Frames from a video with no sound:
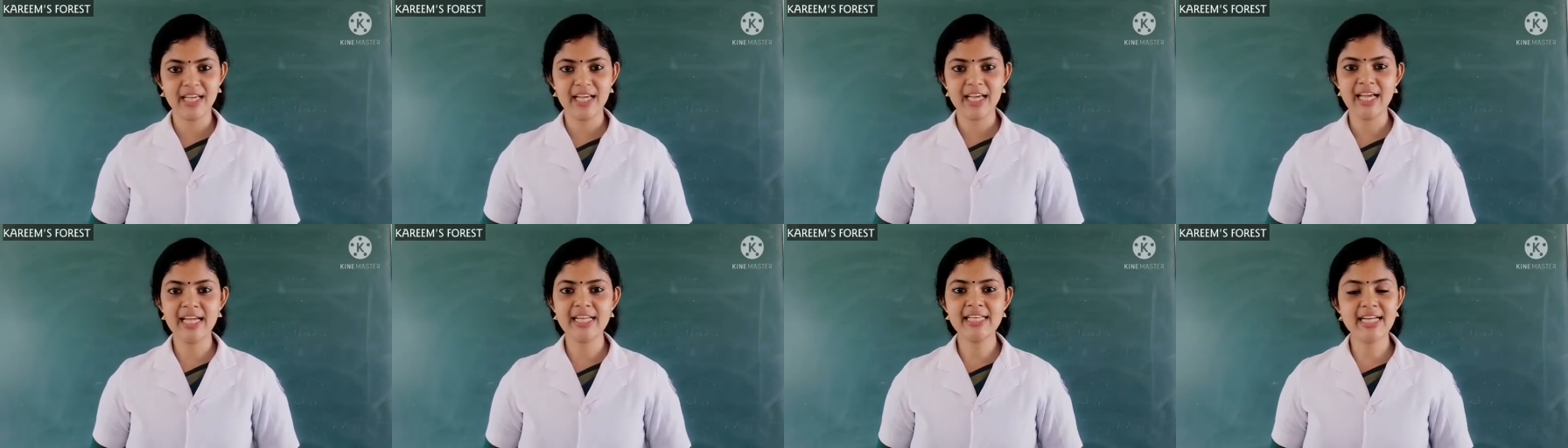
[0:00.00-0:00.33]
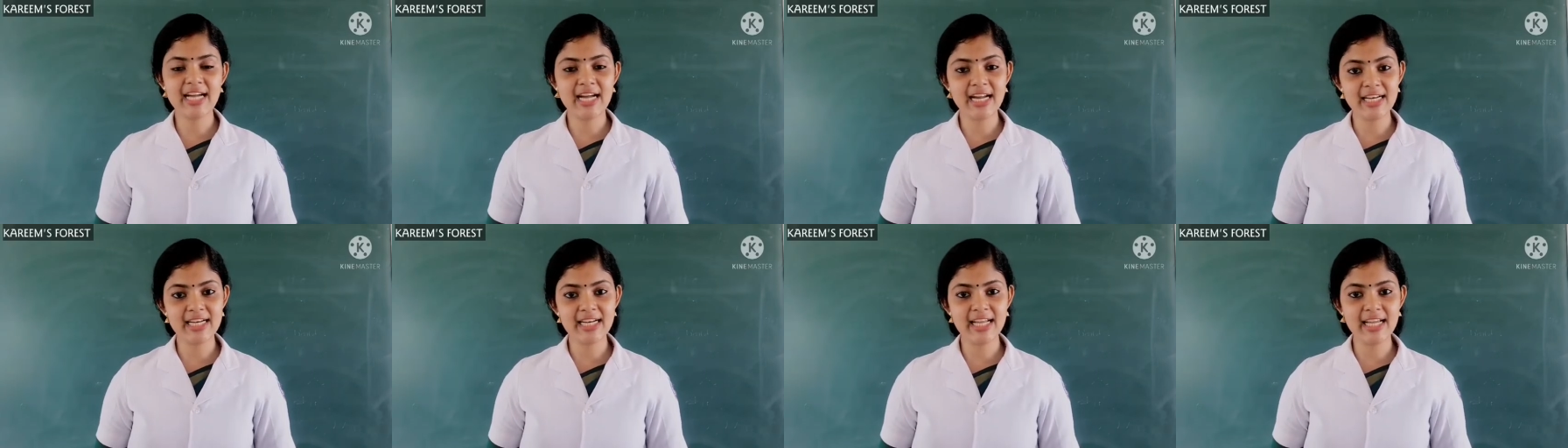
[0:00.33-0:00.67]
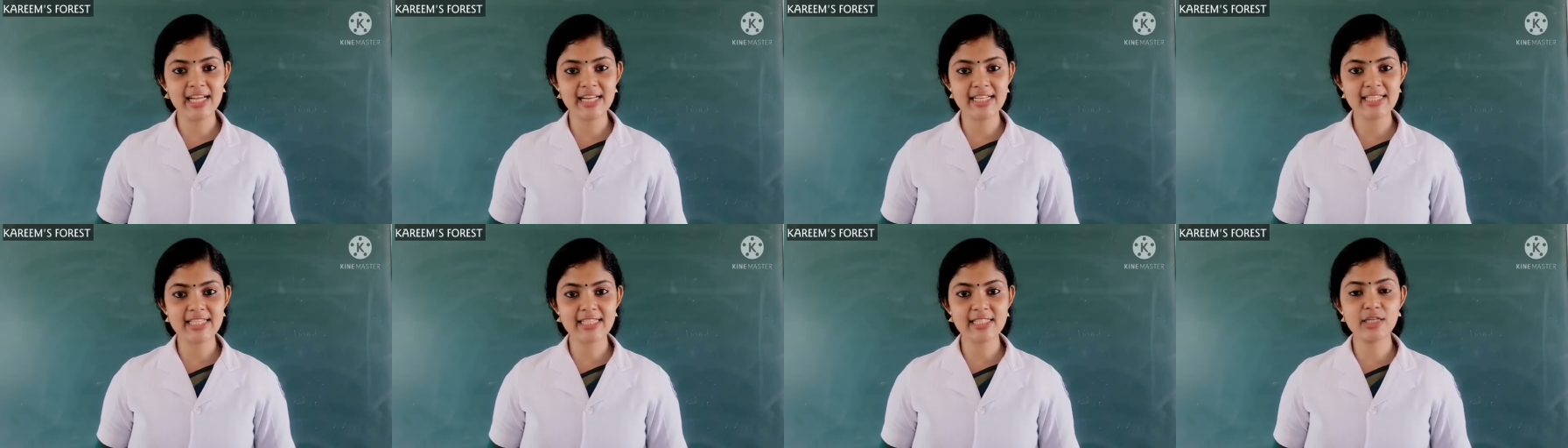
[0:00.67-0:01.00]
It
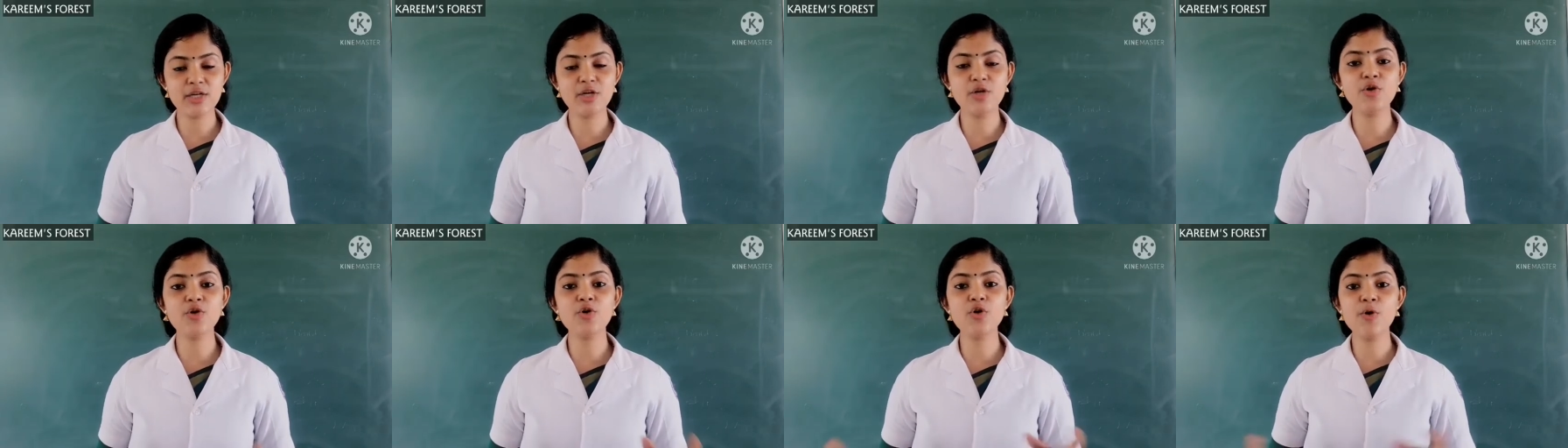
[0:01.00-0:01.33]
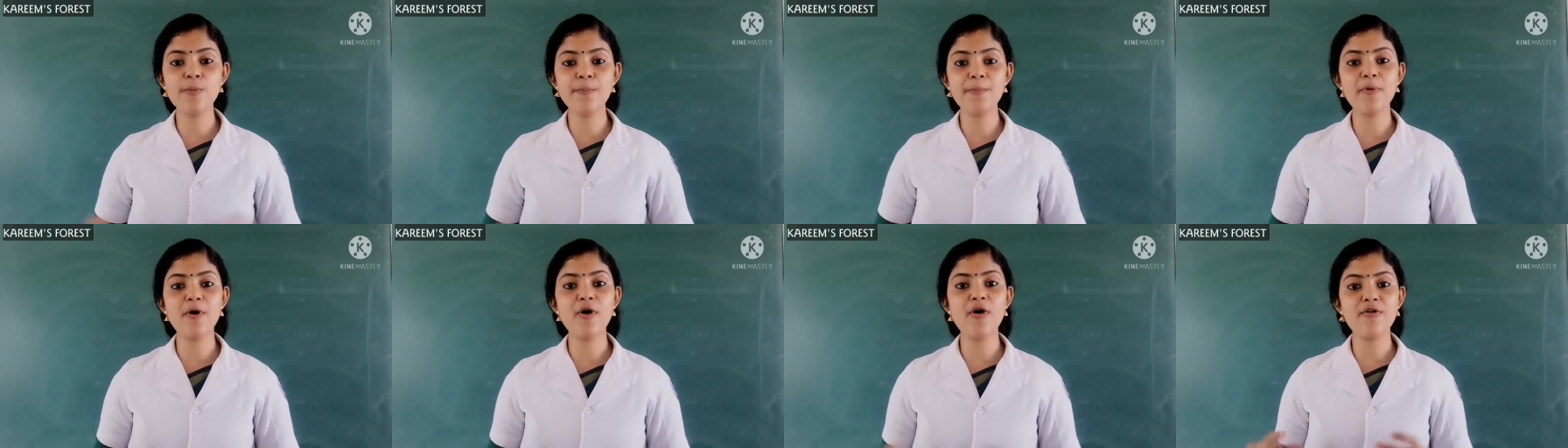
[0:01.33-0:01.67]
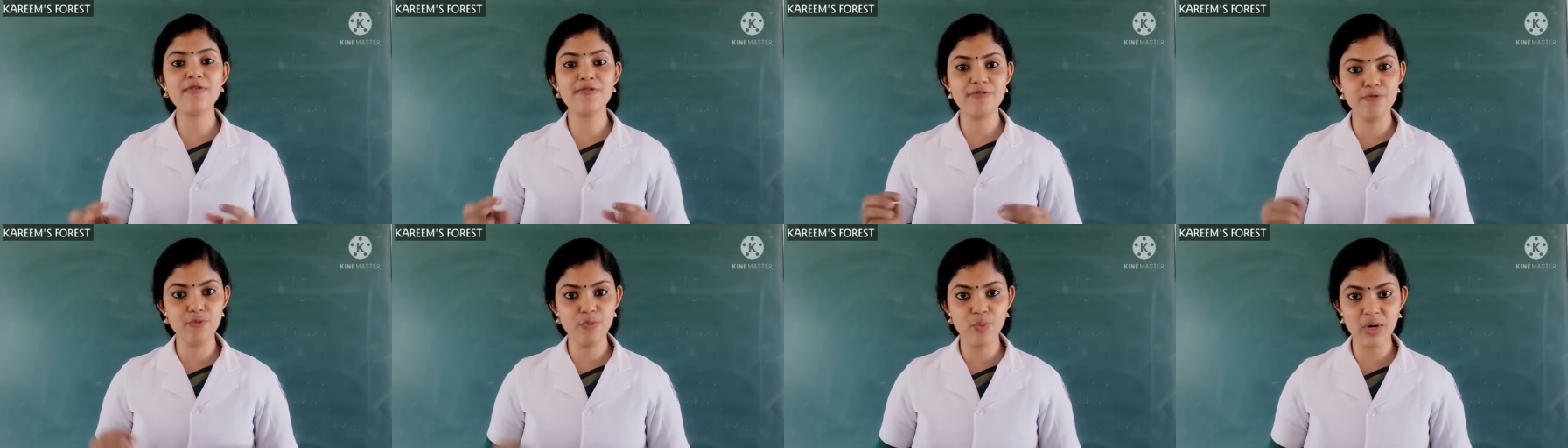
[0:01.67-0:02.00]
contains group
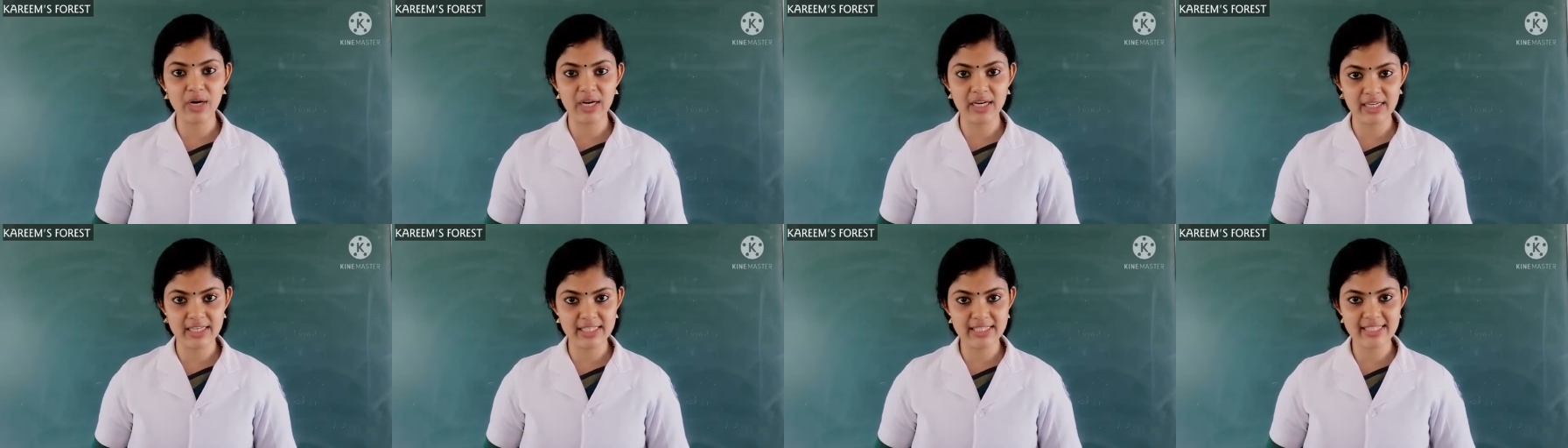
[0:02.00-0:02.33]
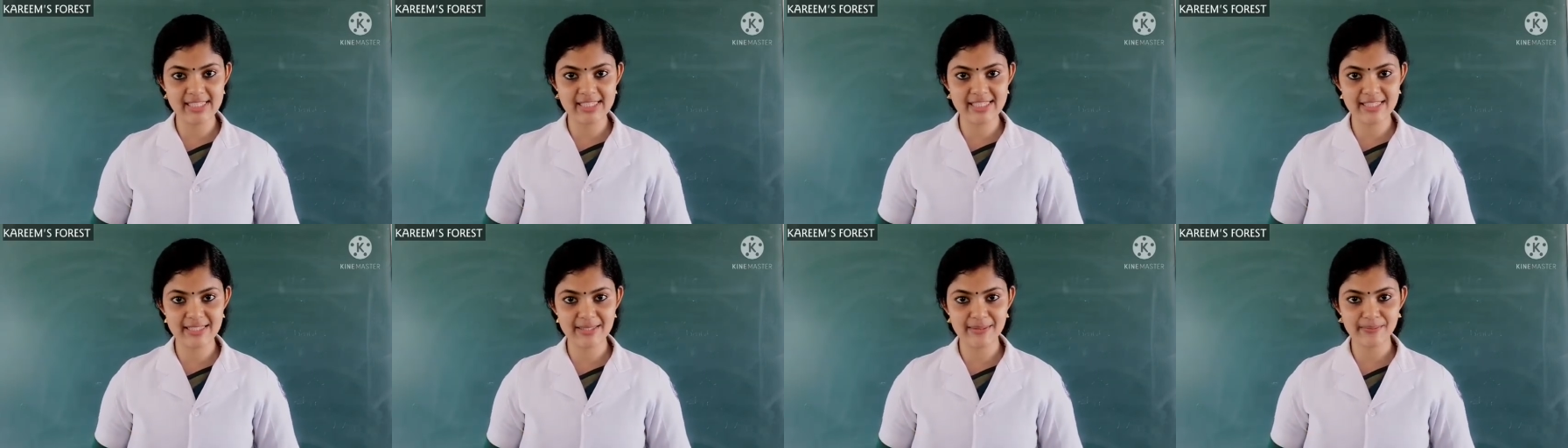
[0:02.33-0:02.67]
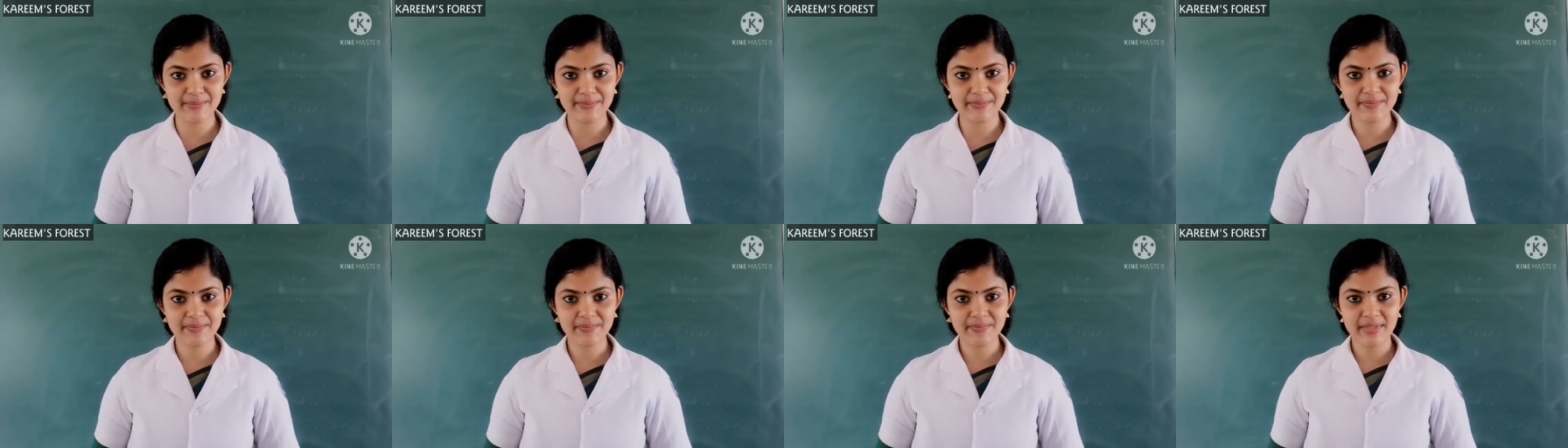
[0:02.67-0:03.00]
of
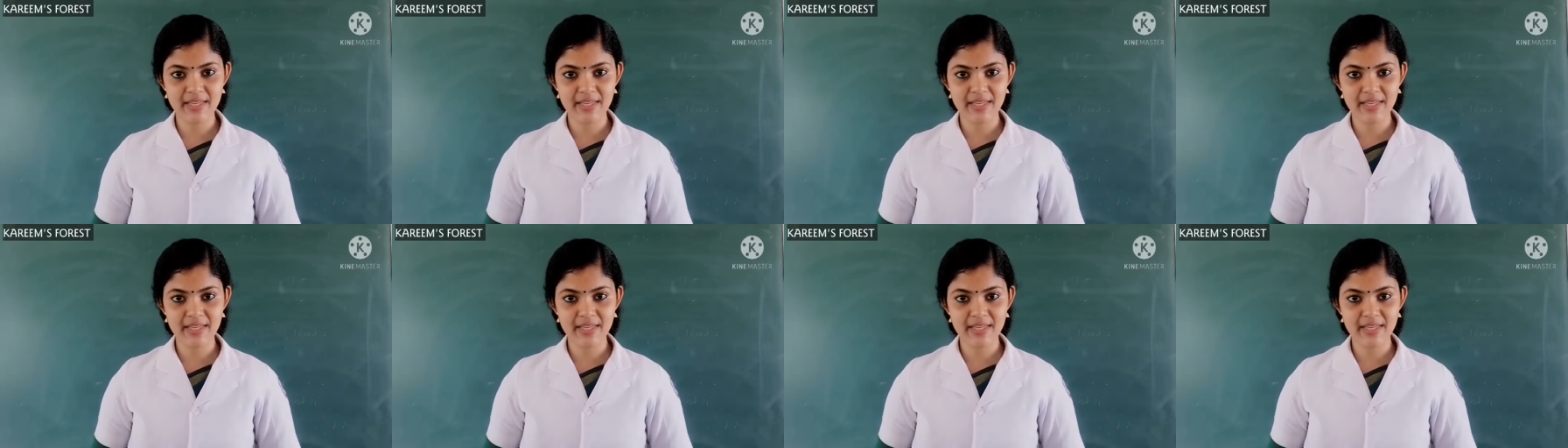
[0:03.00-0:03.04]
words